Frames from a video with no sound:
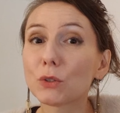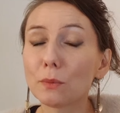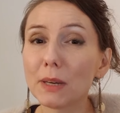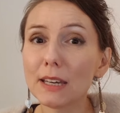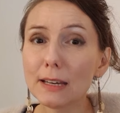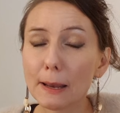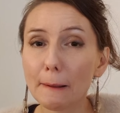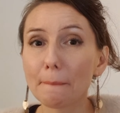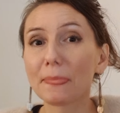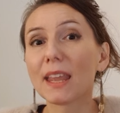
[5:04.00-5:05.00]
to me
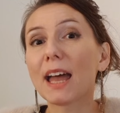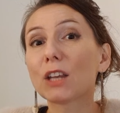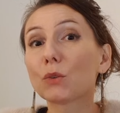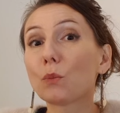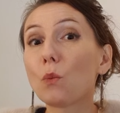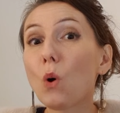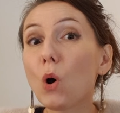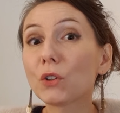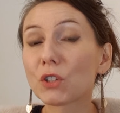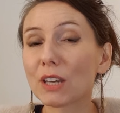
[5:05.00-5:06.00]
and
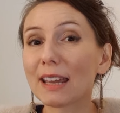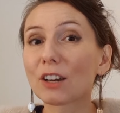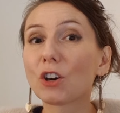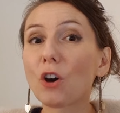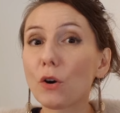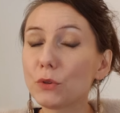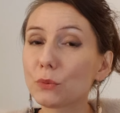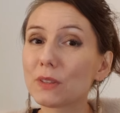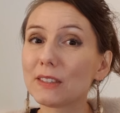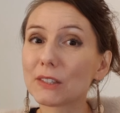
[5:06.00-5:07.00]
what goes
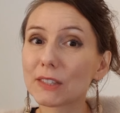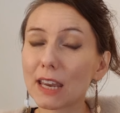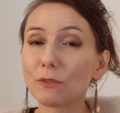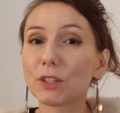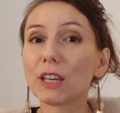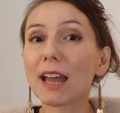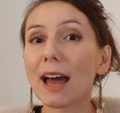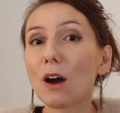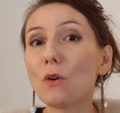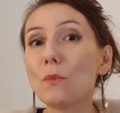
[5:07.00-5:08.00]
with the safety,
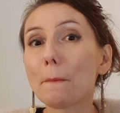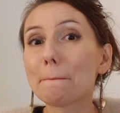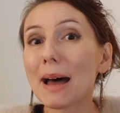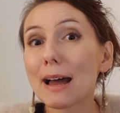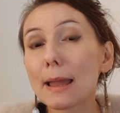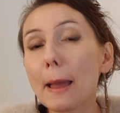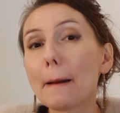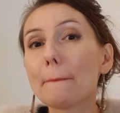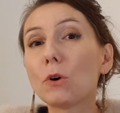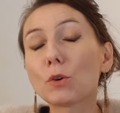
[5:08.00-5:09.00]

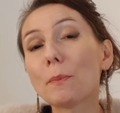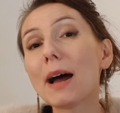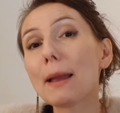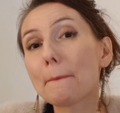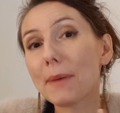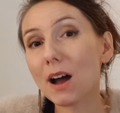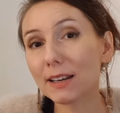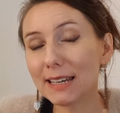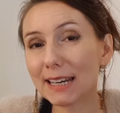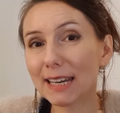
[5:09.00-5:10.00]
what my
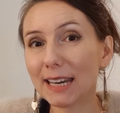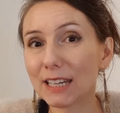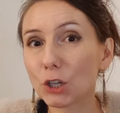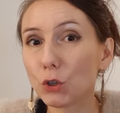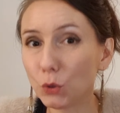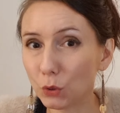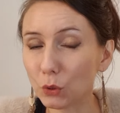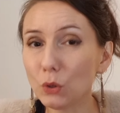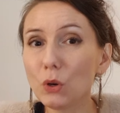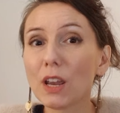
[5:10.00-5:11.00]
partner can
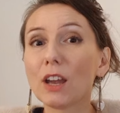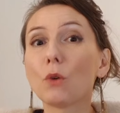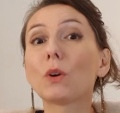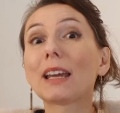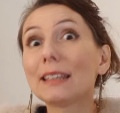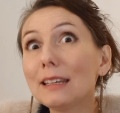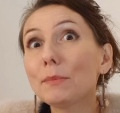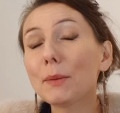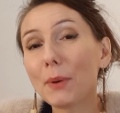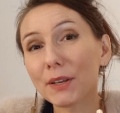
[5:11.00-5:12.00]
do, what I need
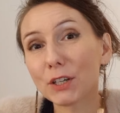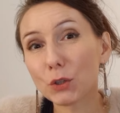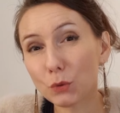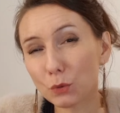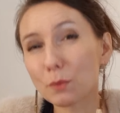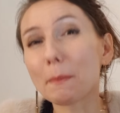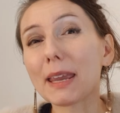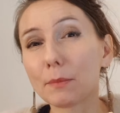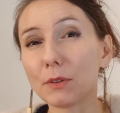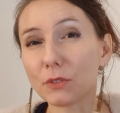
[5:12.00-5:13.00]
my partner to do to
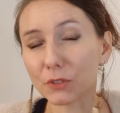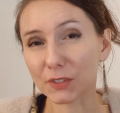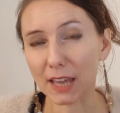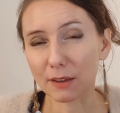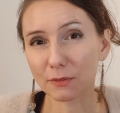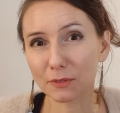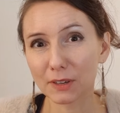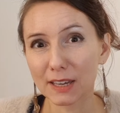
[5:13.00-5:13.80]
make me feel safe.